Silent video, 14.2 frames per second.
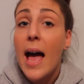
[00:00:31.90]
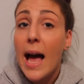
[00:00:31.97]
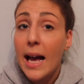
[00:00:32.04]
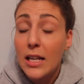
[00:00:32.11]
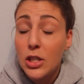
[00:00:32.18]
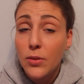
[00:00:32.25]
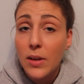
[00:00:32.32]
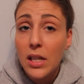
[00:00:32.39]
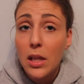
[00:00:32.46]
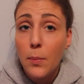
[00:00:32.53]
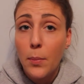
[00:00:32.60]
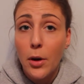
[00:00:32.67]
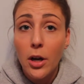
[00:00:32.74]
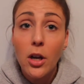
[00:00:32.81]
As you read the
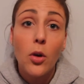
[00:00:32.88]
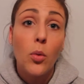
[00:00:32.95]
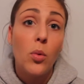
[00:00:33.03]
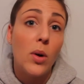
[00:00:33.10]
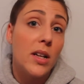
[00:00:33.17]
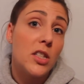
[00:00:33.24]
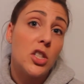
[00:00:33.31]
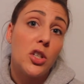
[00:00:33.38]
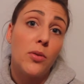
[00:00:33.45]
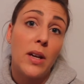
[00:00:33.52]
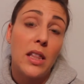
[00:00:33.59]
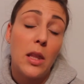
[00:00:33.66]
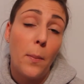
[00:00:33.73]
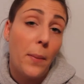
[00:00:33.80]
book, once you
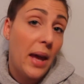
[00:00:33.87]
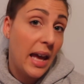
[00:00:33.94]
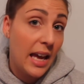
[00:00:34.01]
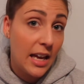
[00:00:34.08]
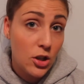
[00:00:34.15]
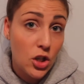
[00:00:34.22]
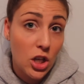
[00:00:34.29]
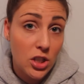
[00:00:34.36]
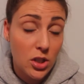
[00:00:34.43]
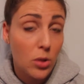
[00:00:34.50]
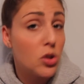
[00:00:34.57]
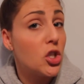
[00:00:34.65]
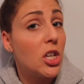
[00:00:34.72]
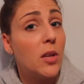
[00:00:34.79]
read the page
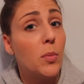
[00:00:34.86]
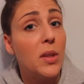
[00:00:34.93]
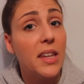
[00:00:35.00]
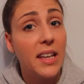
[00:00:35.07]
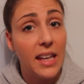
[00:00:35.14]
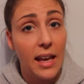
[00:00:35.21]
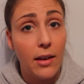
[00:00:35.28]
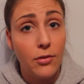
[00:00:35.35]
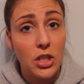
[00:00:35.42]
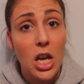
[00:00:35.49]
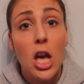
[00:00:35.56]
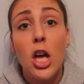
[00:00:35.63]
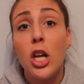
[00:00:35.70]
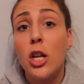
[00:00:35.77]
associated with the gift,
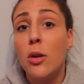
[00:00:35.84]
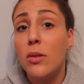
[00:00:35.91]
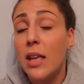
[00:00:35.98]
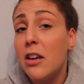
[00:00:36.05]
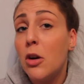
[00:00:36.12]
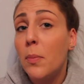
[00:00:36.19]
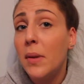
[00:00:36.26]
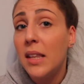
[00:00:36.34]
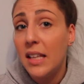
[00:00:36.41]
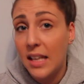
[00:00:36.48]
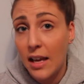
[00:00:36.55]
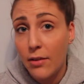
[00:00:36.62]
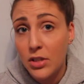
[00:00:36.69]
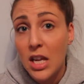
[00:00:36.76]
you then open the
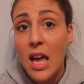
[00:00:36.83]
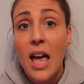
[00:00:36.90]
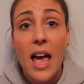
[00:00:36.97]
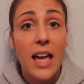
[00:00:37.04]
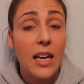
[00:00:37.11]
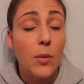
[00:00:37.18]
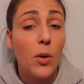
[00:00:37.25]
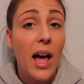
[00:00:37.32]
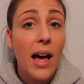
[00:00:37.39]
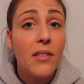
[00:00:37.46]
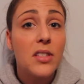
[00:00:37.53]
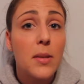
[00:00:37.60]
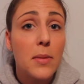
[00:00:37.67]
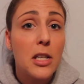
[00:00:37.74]
gift and it will
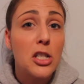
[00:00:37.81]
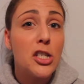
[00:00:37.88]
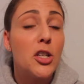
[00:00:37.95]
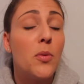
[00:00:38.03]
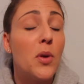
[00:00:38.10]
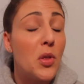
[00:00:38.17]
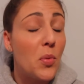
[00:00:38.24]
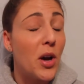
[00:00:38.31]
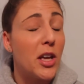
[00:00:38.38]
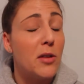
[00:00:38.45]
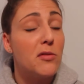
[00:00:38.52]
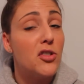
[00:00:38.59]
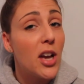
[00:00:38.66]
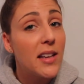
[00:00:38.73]
have something to do with what
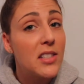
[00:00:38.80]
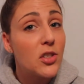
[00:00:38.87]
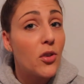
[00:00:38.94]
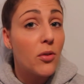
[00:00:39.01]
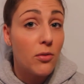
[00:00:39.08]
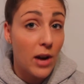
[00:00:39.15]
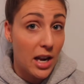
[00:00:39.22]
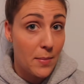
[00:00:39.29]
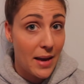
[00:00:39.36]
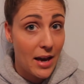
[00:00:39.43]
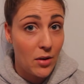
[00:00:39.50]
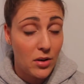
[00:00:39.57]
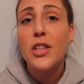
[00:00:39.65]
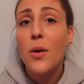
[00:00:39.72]
you just read
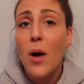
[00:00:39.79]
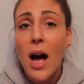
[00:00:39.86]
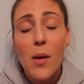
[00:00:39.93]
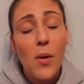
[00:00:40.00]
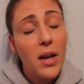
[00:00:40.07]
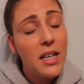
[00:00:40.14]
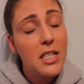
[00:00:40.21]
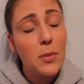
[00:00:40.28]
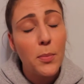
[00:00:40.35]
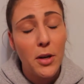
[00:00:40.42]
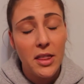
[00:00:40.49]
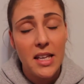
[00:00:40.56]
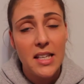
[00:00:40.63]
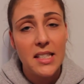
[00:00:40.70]
about. So I wanted to
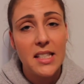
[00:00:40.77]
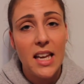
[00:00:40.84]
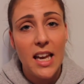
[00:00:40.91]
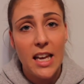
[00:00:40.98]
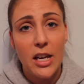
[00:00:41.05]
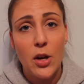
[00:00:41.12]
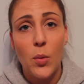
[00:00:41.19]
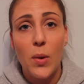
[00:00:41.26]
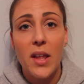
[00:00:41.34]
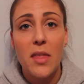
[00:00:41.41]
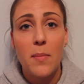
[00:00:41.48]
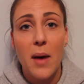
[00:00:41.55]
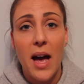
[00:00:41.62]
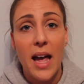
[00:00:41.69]
put this in
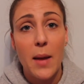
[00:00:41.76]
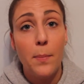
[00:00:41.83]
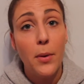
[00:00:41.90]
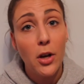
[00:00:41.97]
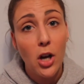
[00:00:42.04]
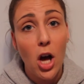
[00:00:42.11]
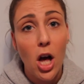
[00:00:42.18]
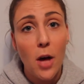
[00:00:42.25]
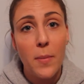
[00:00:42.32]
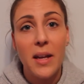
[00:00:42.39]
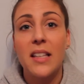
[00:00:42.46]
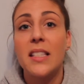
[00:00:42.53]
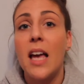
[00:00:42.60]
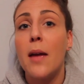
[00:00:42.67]
with my book haul
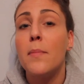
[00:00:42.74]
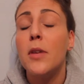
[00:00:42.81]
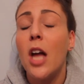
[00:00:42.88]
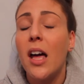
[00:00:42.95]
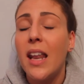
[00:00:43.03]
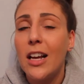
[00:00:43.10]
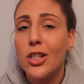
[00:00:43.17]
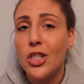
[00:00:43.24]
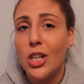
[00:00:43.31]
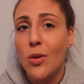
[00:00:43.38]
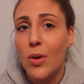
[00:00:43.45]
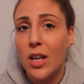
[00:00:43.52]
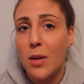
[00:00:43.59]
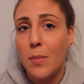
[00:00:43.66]
because I'm not actually
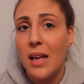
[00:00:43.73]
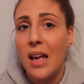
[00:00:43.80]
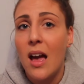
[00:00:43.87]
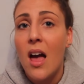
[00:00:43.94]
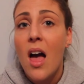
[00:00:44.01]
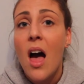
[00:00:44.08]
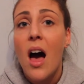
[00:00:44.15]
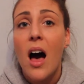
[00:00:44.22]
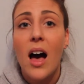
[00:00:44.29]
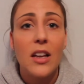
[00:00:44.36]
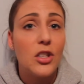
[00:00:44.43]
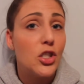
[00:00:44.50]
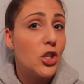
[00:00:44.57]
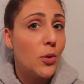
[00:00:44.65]
going to be
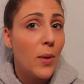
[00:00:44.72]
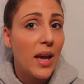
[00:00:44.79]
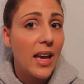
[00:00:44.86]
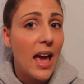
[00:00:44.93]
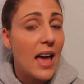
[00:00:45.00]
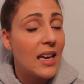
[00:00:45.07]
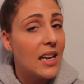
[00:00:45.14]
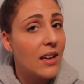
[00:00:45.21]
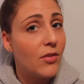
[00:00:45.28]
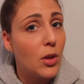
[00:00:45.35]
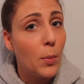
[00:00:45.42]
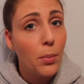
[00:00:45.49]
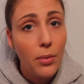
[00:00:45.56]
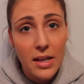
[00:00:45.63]
undoing any of
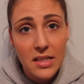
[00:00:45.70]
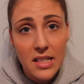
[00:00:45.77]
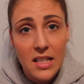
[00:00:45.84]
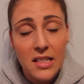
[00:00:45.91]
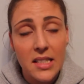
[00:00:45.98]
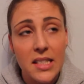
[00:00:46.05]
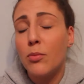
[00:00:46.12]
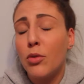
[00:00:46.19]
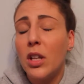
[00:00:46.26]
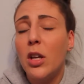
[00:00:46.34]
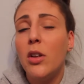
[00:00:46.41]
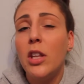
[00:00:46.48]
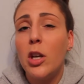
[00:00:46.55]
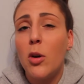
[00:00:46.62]
the presents. I'm
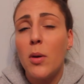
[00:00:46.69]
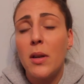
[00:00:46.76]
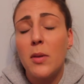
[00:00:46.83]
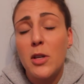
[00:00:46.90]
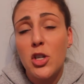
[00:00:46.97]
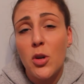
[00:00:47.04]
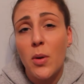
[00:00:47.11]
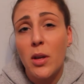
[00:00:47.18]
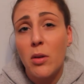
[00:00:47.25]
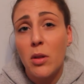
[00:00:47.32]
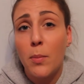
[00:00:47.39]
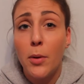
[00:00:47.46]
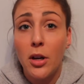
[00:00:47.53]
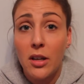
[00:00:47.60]
really only going to be showing you
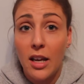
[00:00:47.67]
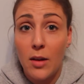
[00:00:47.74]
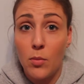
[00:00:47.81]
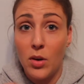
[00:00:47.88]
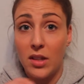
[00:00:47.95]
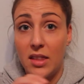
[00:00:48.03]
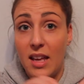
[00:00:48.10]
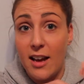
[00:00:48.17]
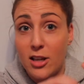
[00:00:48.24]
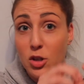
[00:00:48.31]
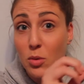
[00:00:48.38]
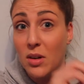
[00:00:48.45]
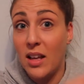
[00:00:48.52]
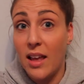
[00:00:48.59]
the book and what the
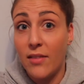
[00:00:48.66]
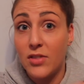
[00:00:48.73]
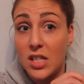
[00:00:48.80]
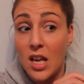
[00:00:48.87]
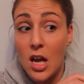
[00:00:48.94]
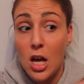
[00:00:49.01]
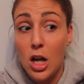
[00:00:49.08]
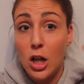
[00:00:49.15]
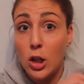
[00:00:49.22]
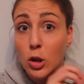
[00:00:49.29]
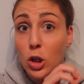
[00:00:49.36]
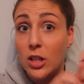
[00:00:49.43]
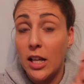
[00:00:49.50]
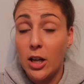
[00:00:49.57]
actual gifts
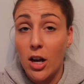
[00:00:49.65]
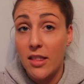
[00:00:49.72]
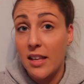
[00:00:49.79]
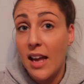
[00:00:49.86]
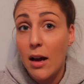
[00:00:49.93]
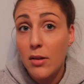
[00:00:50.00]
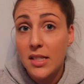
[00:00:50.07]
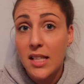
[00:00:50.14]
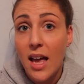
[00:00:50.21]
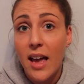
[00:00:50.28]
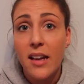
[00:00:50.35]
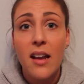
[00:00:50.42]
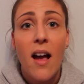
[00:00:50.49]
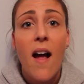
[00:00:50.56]
look like on the
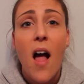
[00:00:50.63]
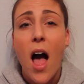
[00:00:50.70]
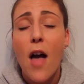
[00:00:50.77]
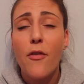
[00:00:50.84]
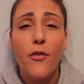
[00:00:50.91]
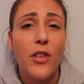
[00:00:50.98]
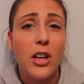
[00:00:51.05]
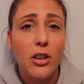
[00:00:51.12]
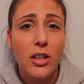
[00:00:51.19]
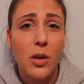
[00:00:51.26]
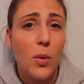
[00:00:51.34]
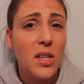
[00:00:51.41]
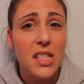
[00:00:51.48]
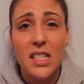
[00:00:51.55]
outside. I figured
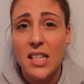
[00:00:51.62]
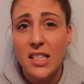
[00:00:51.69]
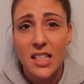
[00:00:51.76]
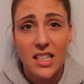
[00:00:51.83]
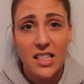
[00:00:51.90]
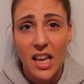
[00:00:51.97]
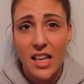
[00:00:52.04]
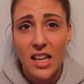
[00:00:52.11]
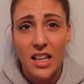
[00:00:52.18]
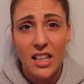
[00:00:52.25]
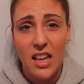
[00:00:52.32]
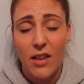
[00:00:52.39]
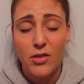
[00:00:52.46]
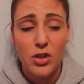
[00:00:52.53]
it wasn't as exciting
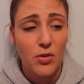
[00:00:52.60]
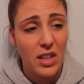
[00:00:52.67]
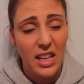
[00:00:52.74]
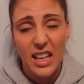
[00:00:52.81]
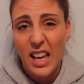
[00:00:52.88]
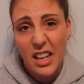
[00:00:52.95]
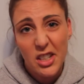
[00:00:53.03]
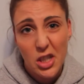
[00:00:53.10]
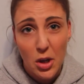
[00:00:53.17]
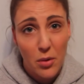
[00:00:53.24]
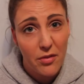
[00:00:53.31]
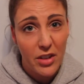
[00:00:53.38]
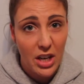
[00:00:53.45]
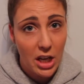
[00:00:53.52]
enough to really get its
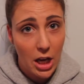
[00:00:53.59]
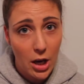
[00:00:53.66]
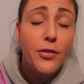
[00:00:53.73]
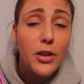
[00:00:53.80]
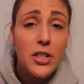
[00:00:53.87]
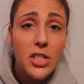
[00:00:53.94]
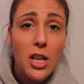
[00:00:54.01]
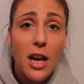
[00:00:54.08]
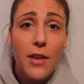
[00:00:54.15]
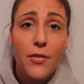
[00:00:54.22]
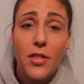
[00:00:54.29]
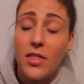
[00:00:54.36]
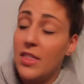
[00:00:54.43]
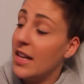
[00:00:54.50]
own video. First
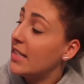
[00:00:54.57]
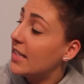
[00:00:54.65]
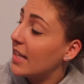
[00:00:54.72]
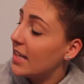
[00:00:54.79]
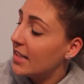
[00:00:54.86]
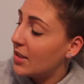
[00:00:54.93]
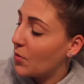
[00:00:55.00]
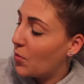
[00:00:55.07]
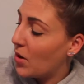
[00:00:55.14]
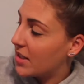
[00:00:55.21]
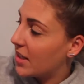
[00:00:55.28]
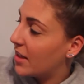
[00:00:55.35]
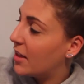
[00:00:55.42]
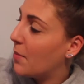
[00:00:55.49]
off, this is
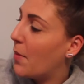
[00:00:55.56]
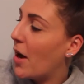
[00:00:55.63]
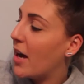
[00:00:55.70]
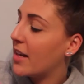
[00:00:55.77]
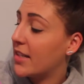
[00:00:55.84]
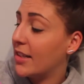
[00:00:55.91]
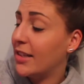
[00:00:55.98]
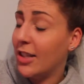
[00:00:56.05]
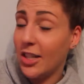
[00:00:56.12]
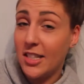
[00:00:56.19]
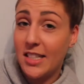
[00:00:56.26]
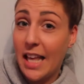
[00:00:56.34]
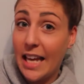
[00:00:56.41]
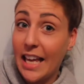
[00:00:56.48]
what the box
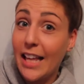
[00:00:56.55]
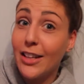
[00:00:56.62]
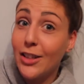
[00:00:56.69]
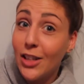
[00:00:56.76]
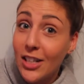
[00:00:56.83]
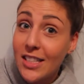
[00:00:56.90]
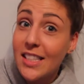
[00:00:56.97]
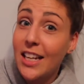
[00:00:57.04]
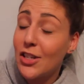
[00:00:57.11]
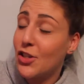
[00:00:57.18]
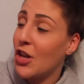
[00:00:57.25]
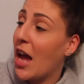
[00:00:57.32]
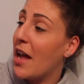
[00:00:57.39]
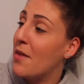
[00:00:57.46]
looks like. It looks like a
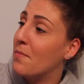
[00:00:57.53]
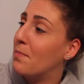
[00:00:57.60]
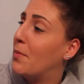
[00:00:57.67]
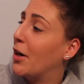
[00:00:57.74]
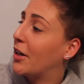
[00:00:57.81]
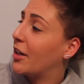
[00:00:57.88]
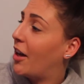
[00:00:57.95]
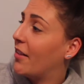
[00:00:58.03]
giant book.